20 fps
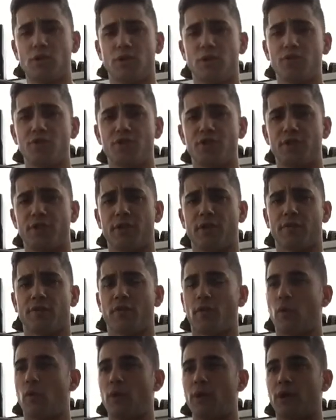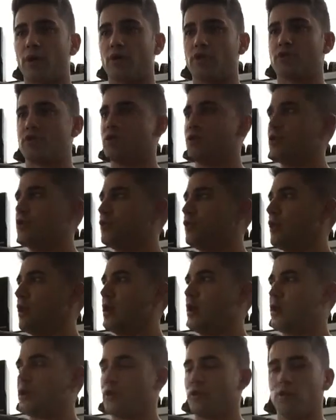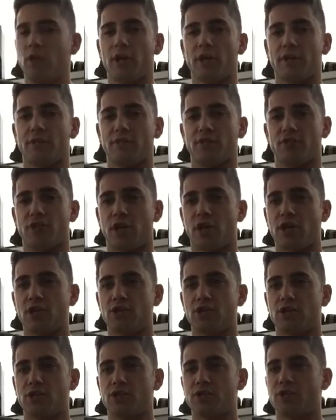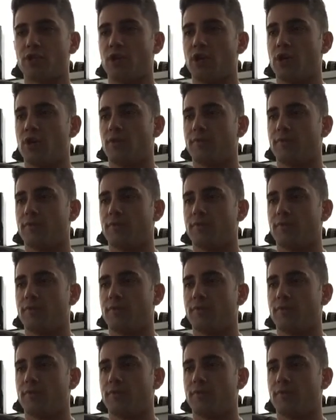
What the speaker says: You sit there for a week or two. You're liking the changes.